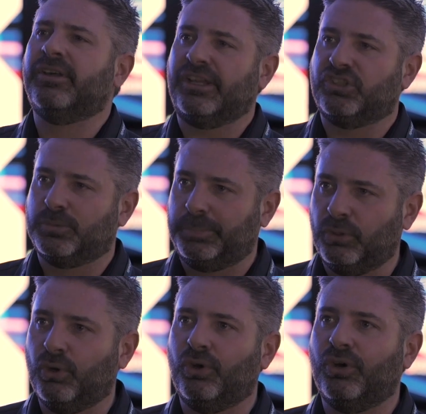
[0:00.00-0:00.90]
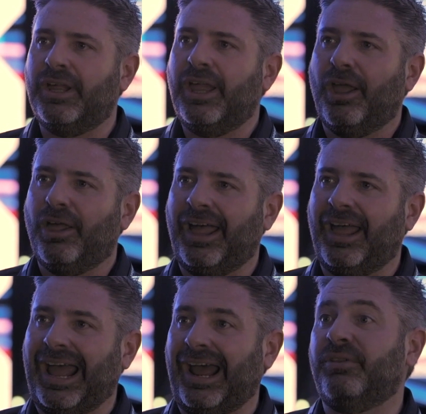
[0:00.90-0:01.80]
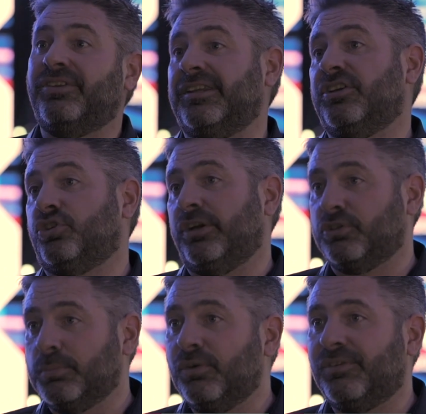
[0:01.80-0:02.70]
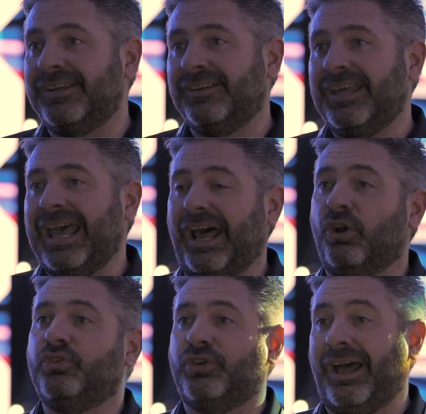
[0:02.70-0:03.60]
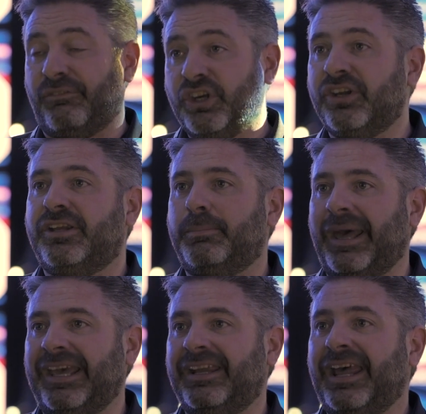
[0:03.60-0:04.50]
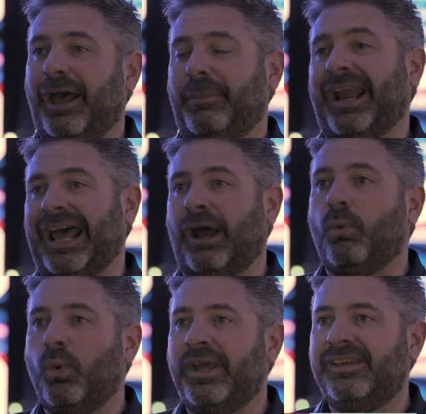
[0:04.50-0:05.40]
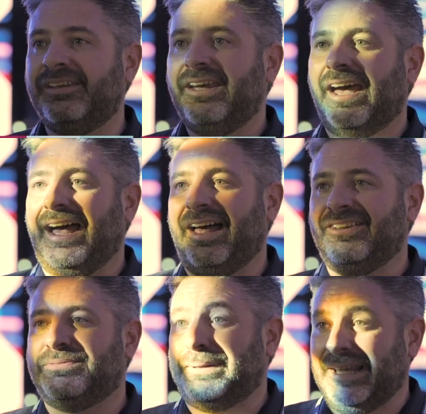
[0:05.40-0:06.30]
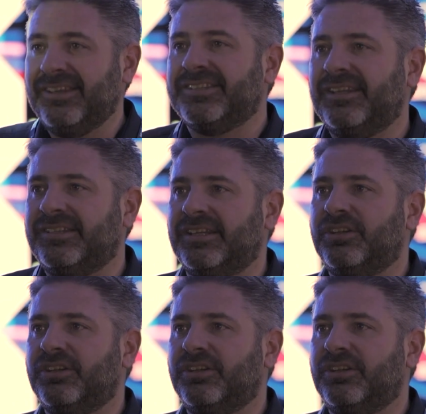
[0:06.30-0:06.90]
could explore uh, how this industry is moving and also have a good debate about how we as players in this